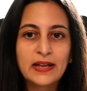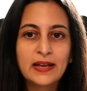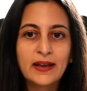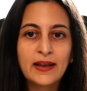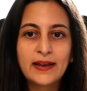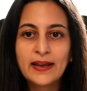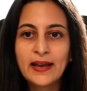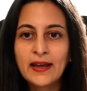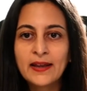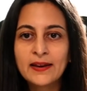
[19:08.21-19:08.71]

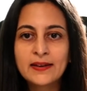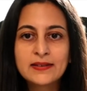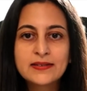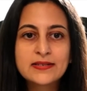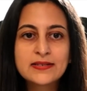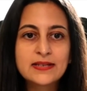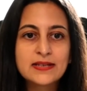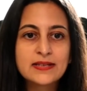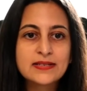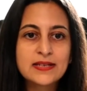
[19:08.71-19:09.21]
Again,
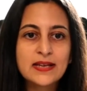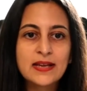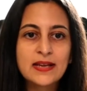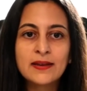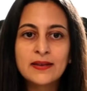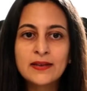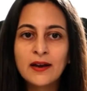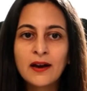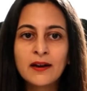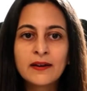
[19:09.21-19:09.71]
it's a
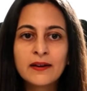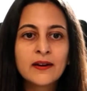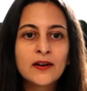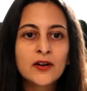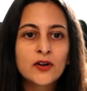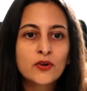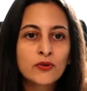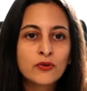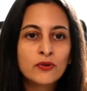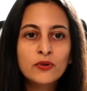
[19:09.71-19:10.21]
younger
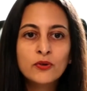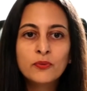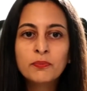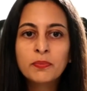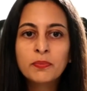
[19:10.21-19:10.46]
group.